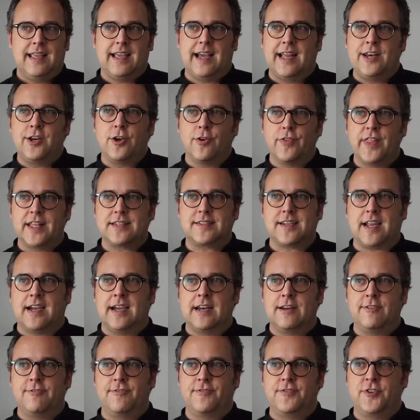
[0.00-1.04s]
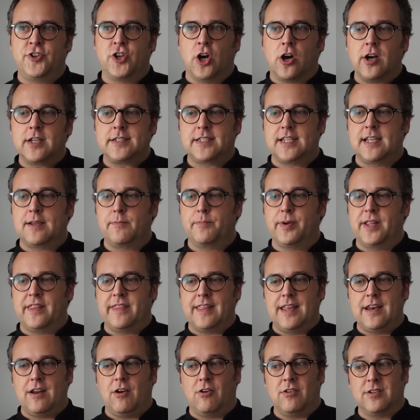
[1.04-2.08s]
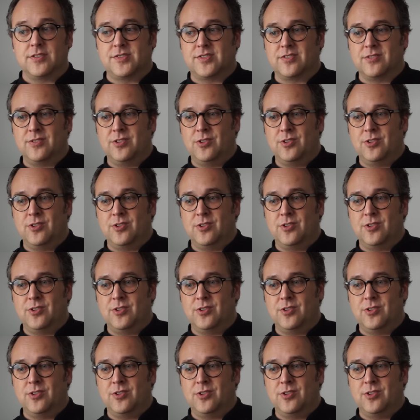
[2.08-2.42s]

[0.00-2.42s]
I know that's kind of daunting, but then also